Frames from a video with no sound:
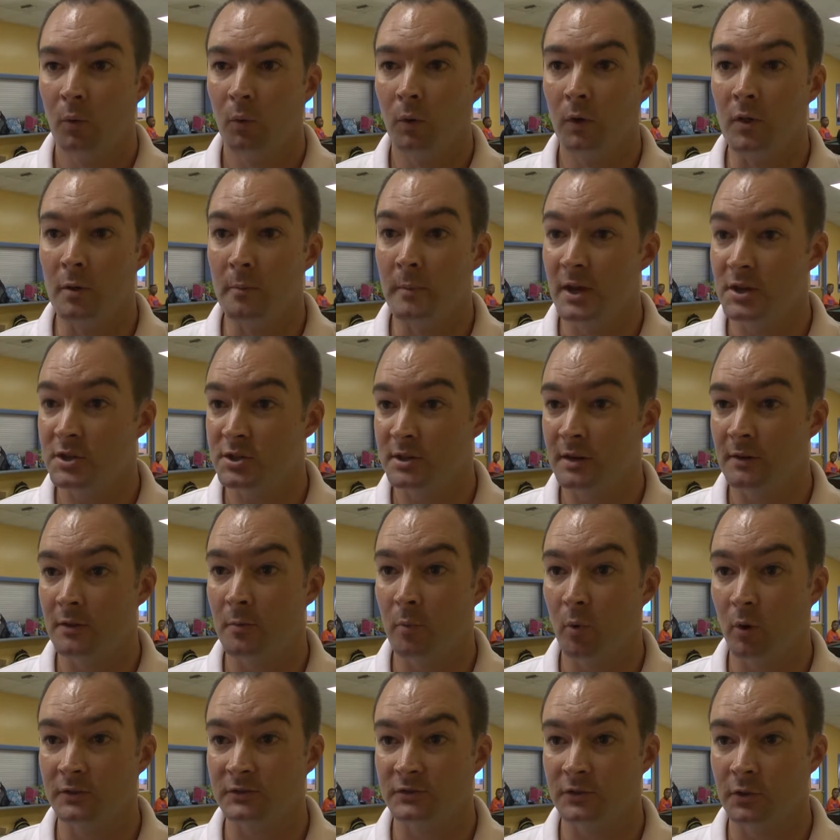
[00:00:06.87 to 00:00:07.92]
Well, the mission of the
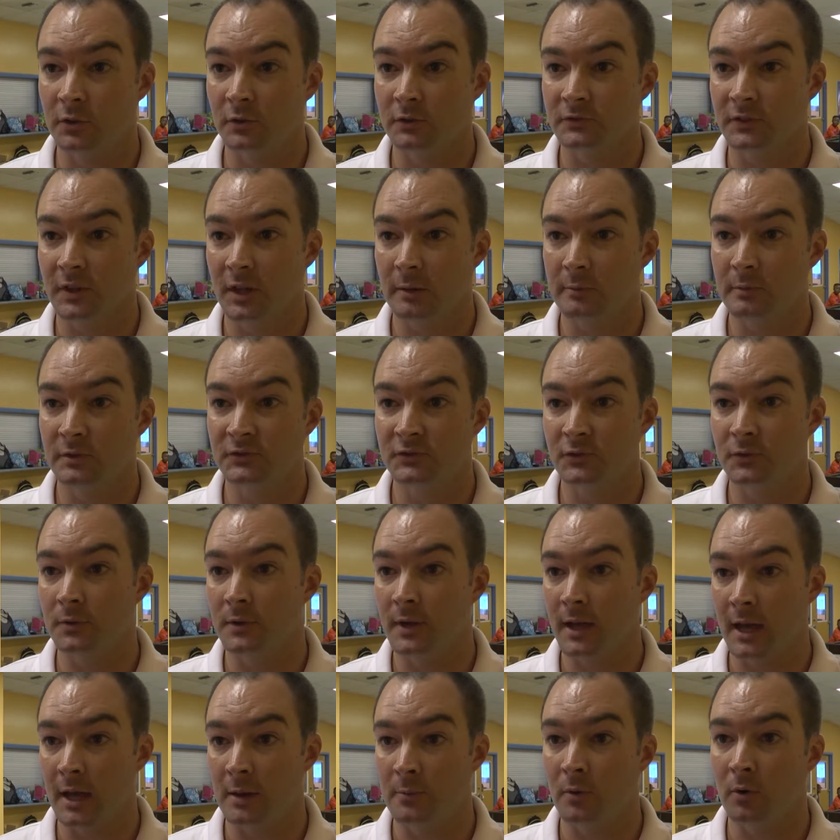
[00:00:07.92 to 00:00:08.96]
Boys and Girls Club is to
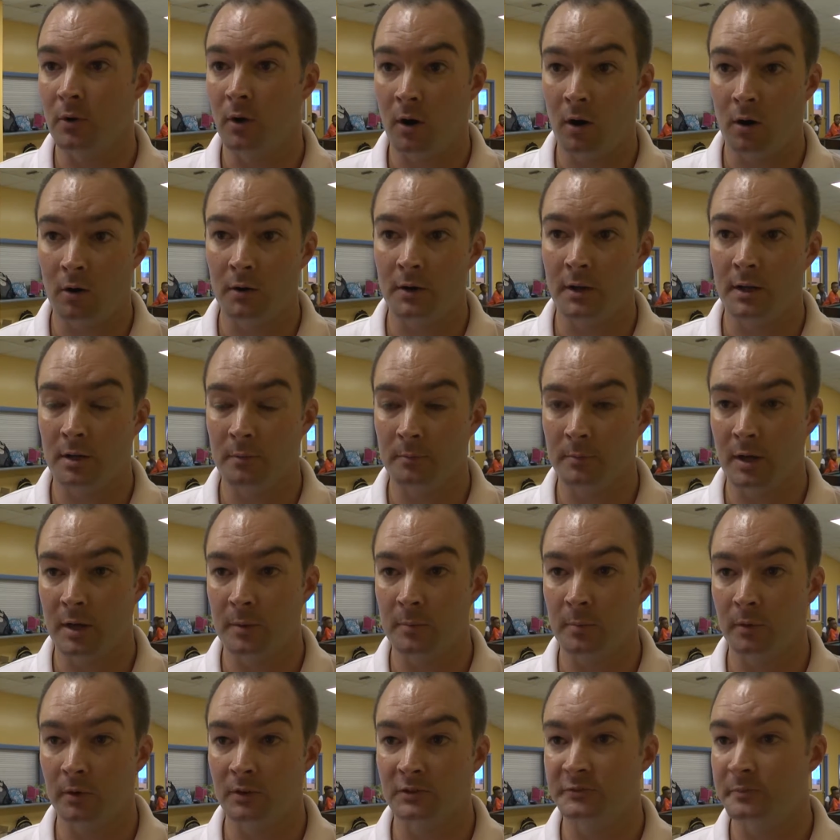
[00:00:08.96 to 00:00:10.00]
enable all young
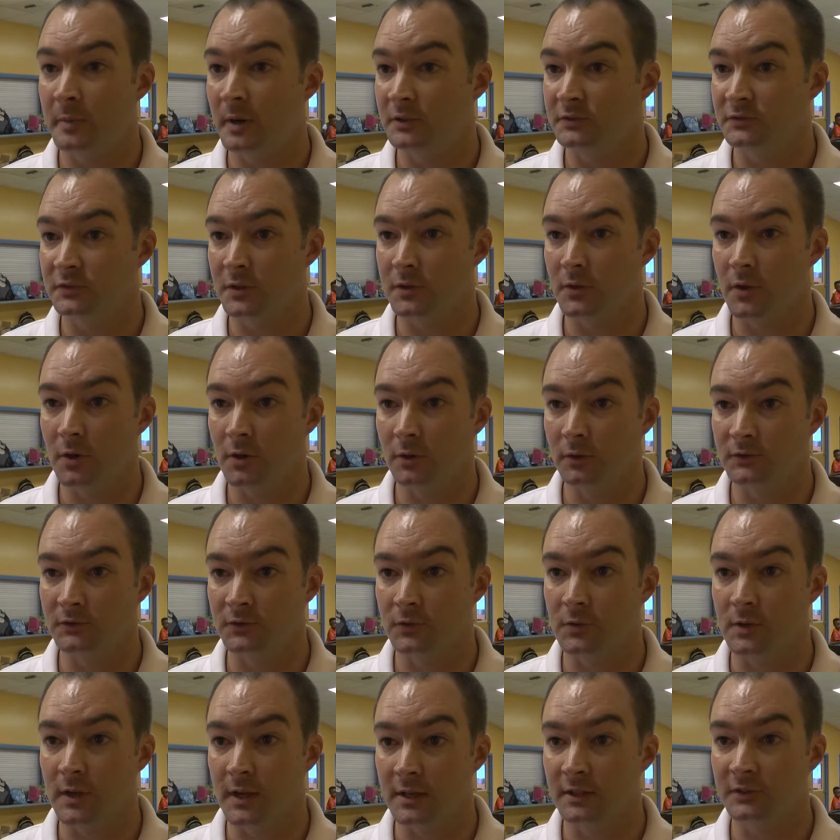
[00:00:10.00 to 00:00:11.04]
people, especially those
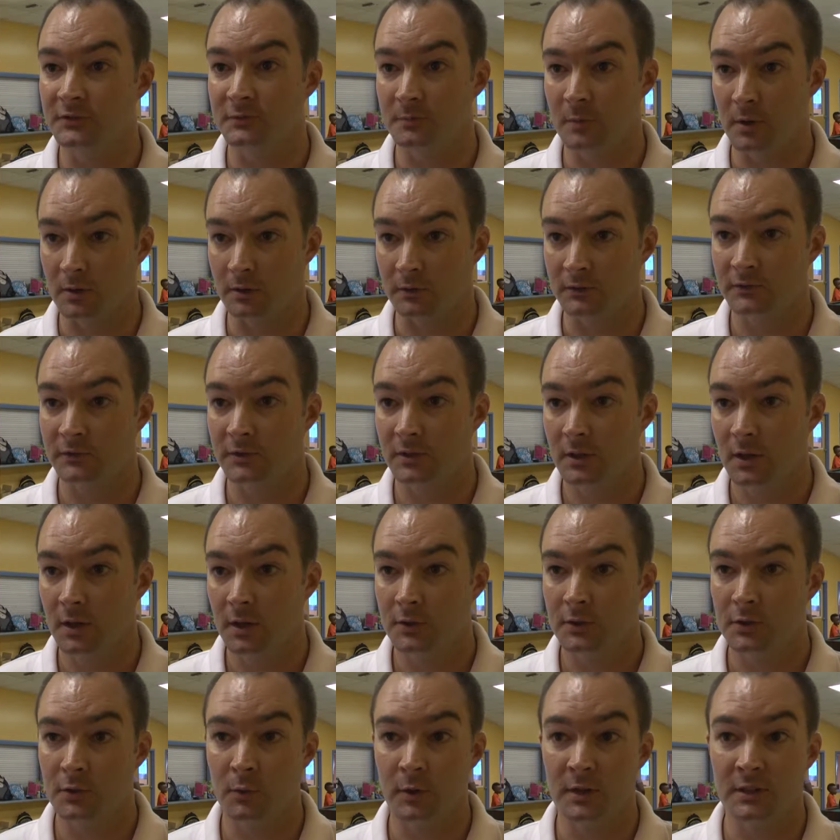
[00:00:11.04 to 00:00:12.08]
who need us most,
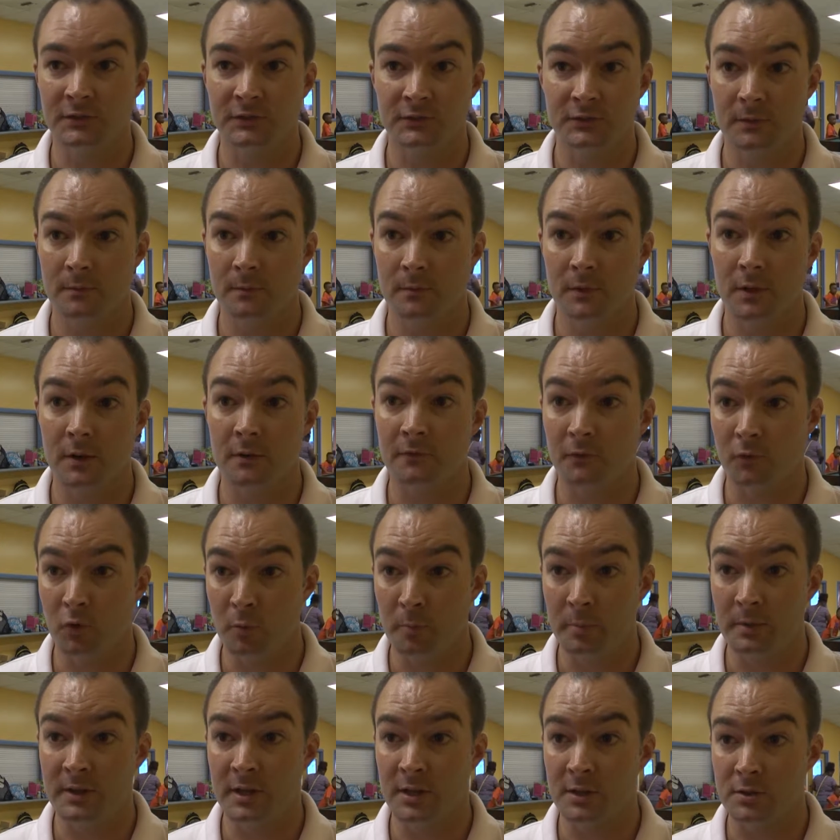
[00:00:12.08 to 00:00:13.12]
to reach their full
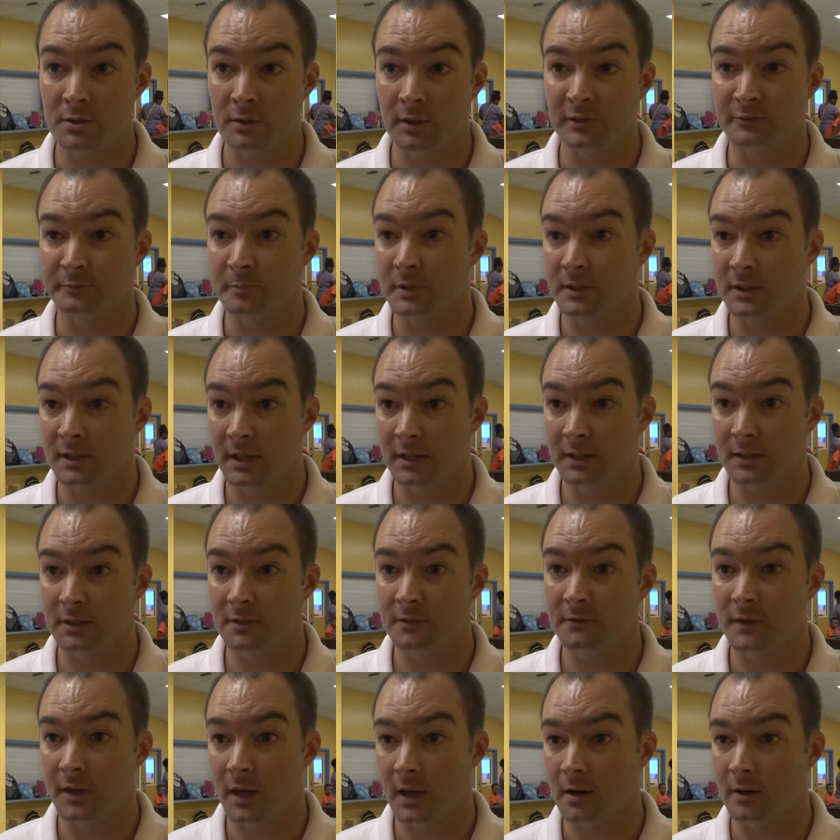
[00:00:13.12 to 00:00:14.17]
potential as
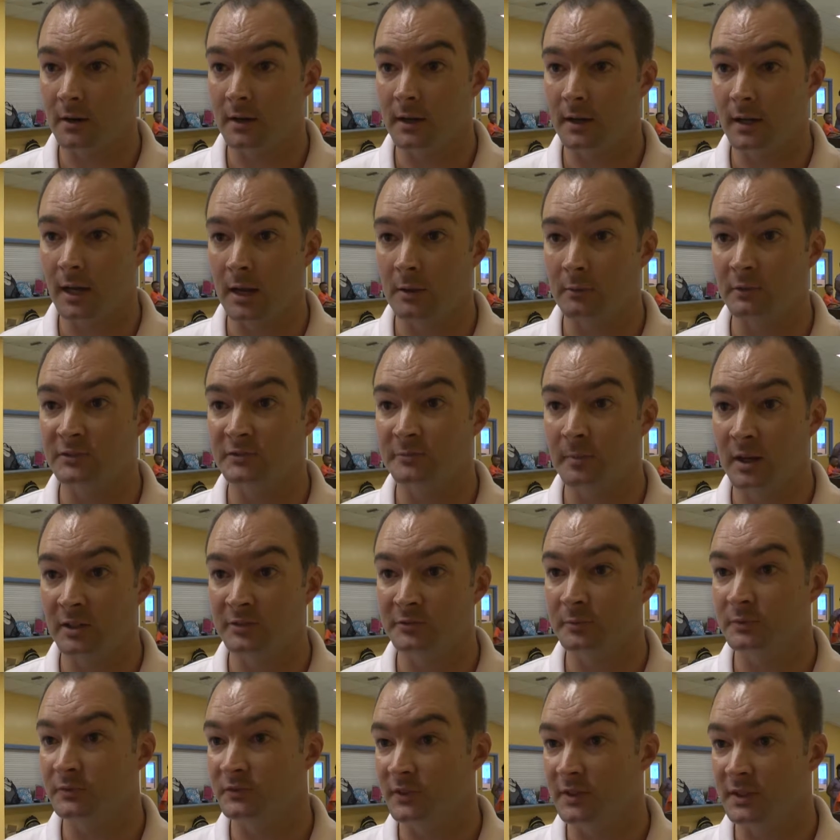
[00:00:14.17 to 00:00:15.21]
productive, caring, and
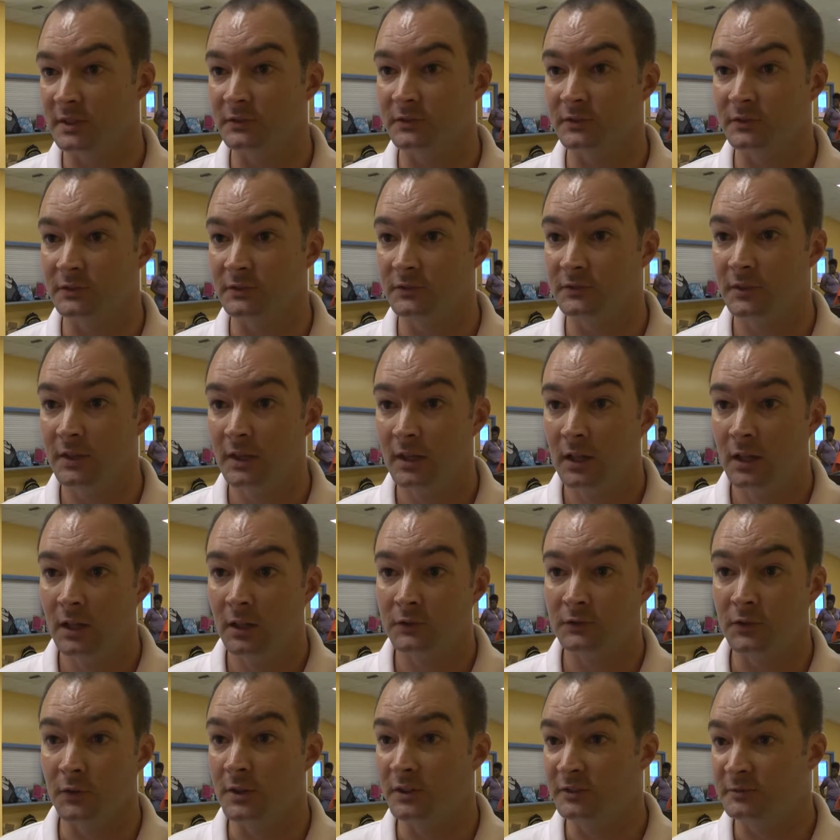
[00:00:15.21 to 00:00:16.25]
responsible citizens.
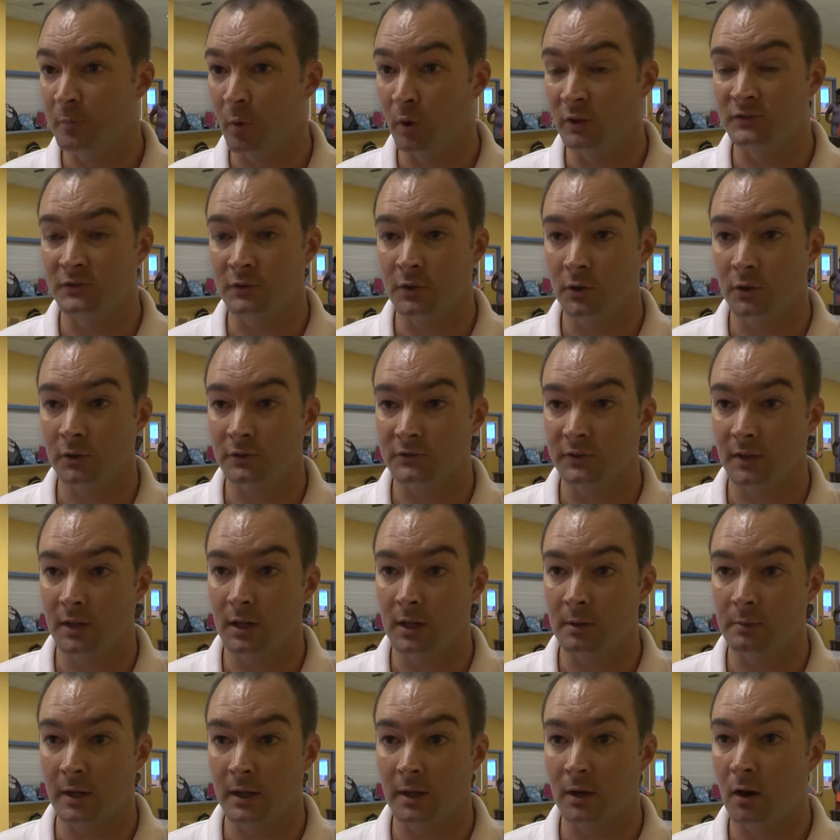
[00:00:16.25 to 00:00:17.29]
So this Boys and Girls
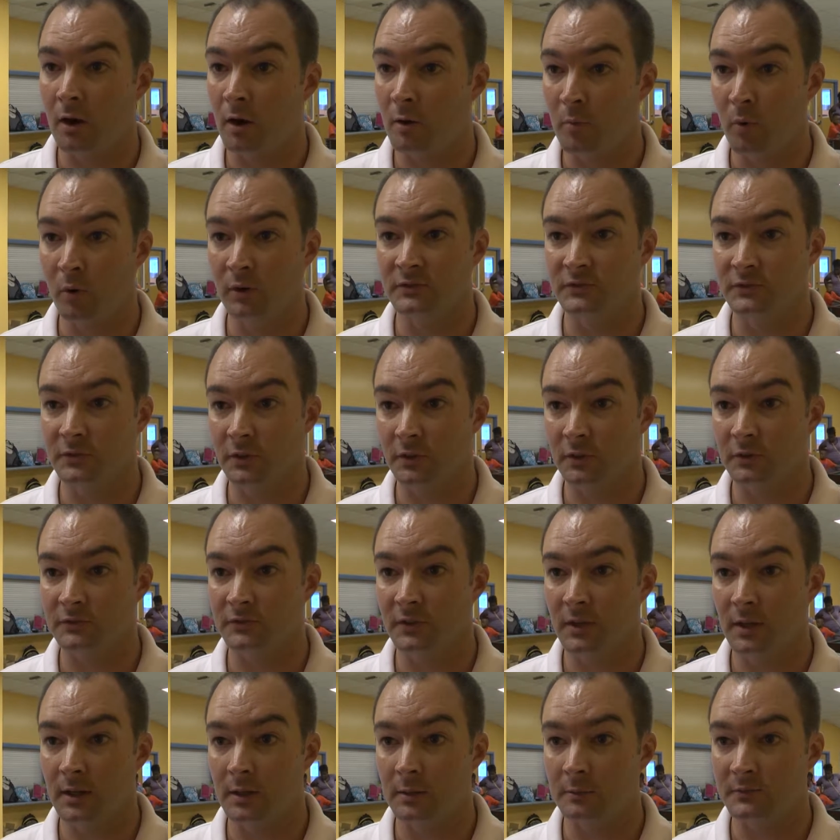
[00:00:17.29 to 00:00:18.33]
Club, like all Boys and Girls
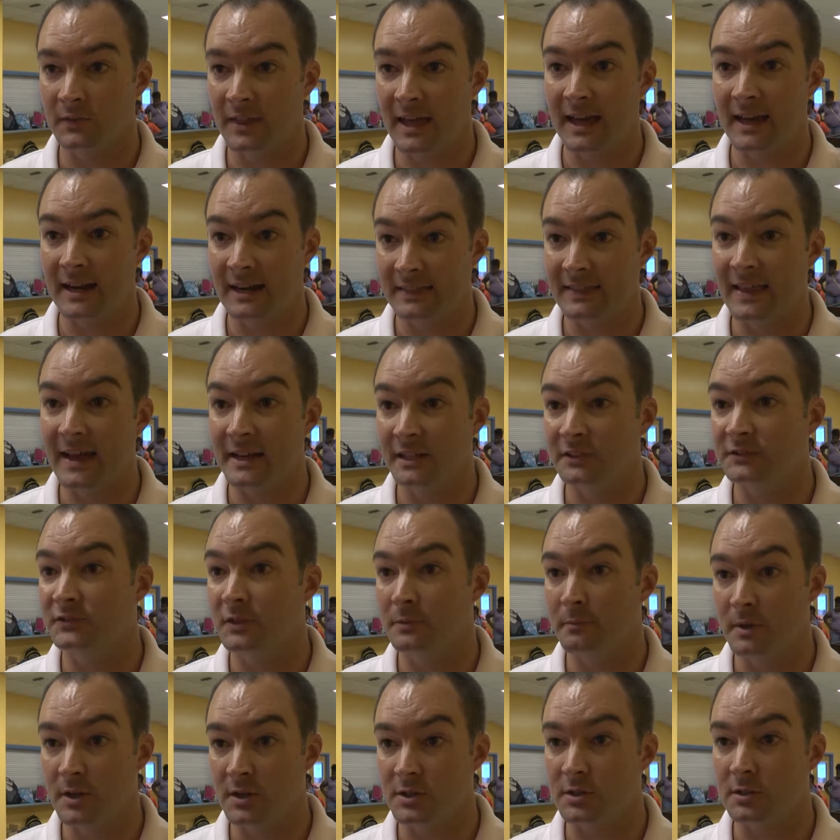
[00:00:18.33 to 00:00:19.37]
Clubs, that, that is the
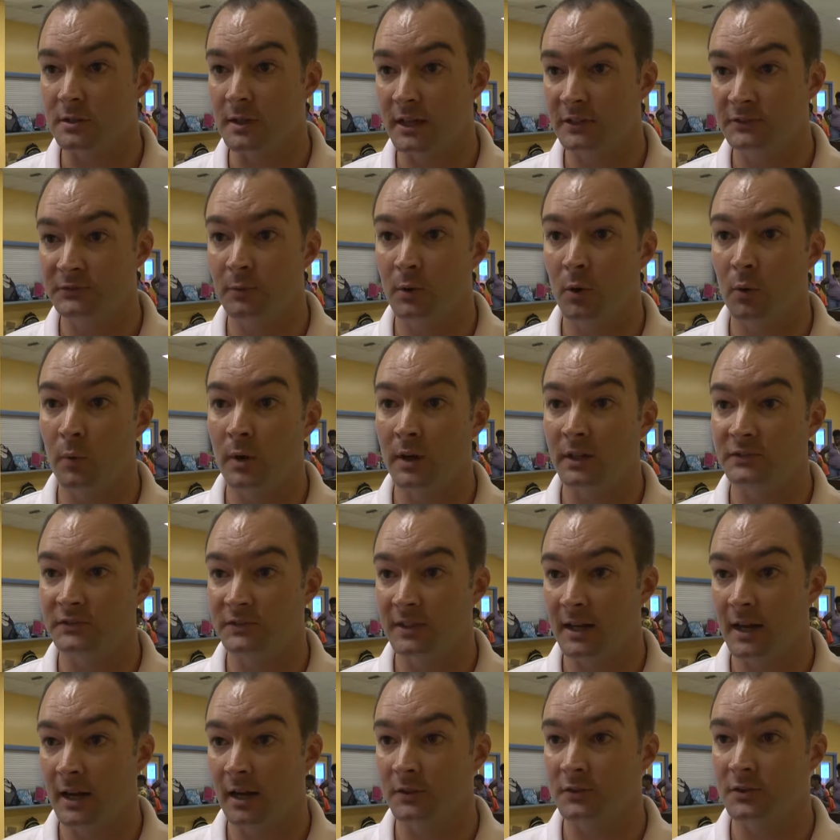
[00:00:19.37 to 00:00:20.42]
mission. That's what we
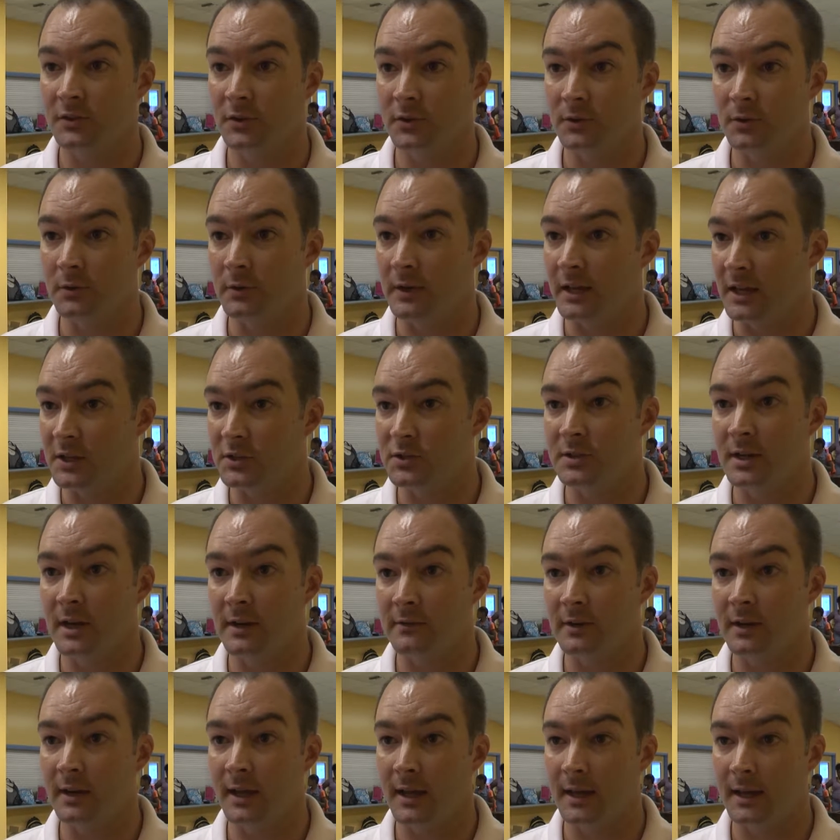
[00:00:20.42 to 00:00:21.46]
set out to do each and
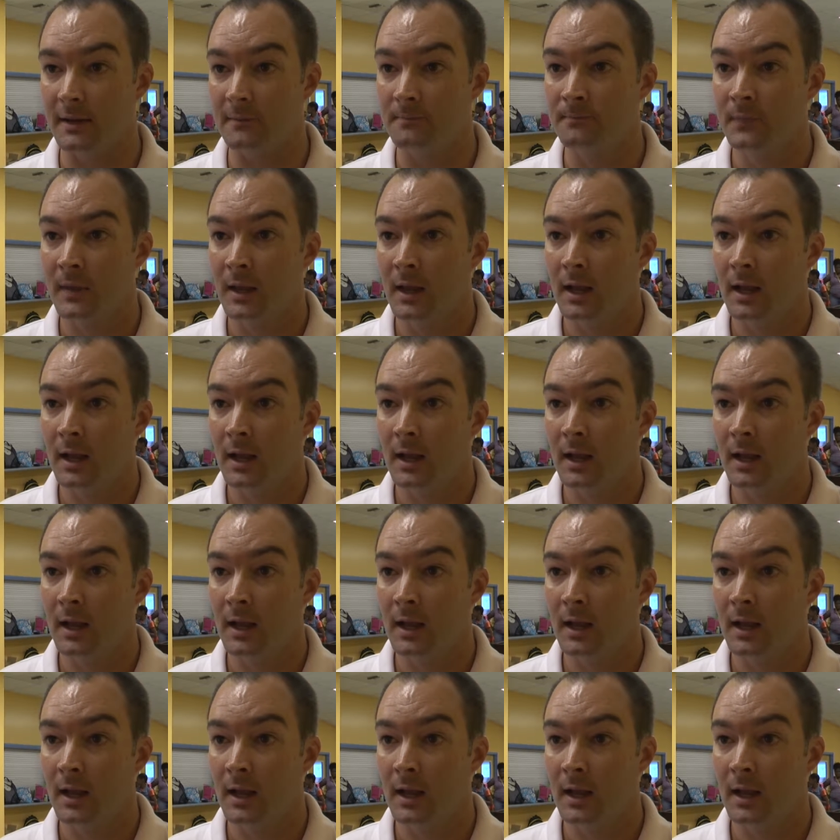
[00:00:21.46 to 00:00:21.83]
every day.